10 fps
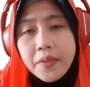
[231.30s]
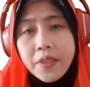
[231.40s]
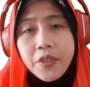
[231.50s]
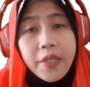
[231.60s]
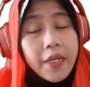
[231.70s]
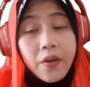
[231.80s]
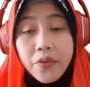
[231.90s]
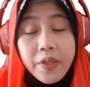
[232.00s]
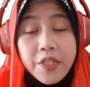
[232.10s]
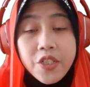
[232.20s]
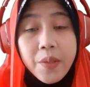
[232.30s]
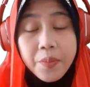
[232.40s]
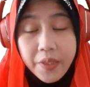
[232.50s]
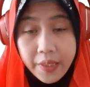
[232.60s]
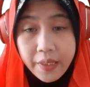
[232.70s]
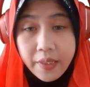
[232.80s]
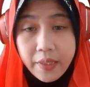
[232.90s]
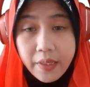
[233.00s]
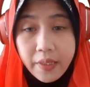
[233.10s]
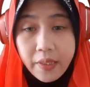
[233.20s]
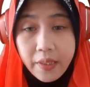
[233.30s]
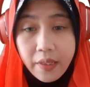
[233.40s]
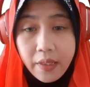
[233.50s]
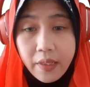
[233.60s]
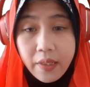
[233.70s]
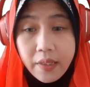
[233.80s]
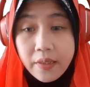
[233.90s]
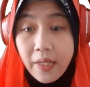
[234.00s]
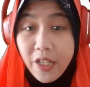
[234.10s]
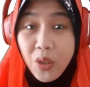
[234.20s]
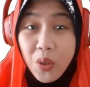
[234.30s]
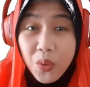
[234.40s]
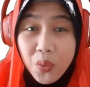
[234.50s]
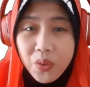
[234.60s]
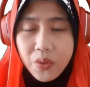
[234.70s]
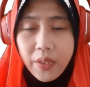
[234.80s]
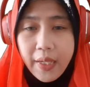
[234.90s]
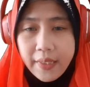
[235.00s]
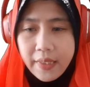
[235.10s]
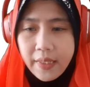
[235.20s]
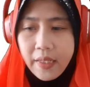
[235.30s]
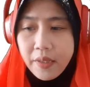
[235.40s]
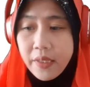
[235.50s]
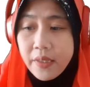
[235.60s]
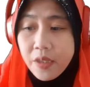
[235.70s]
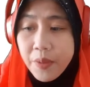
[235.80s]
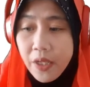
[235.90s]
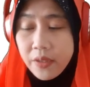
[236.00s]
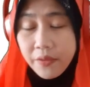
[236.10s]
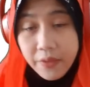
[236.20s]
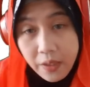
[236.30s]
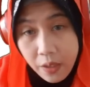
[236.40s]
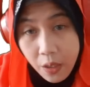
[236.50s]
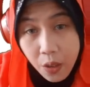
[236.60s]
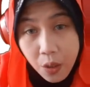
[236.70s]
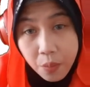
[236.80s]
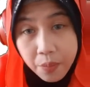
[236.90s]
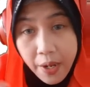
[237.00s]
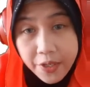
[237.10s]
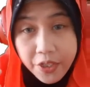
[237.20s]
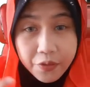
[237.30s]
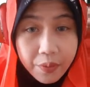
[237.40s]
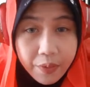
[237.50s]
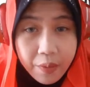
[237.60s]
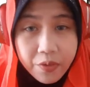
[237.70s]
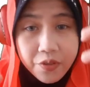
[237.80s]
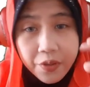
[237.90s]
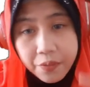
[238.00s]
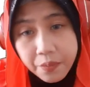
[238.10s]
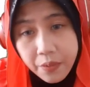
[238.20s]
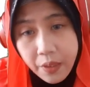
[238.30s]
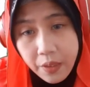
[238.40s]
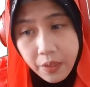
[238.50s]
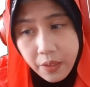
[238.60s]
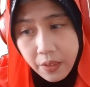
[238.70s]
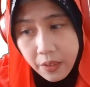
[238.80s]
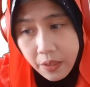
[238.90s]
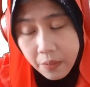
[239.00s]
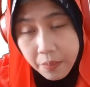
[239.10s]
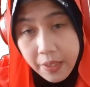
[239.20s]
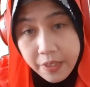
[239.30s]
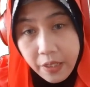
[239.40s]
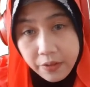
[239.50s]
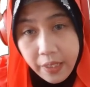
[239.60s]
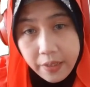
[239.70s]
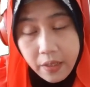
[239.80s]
you cannot really separate it. It's like glued together. This is because of the pressure from the atmospheric pressure outside.